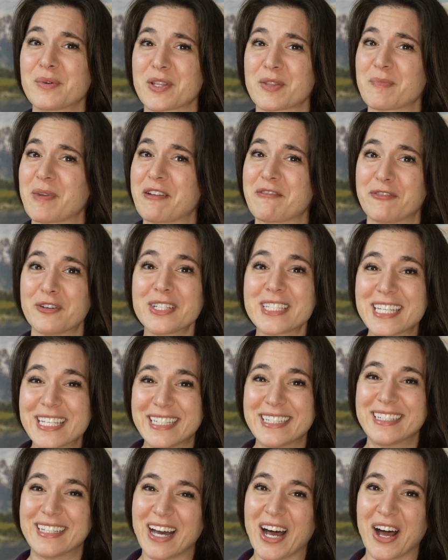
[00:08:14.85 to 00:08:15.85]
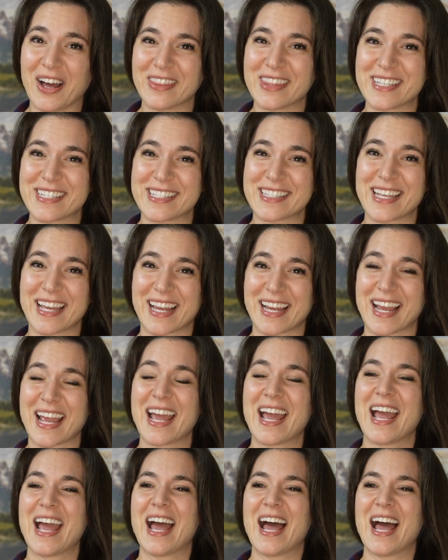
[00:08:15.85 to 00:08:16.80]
with my foot on this thing,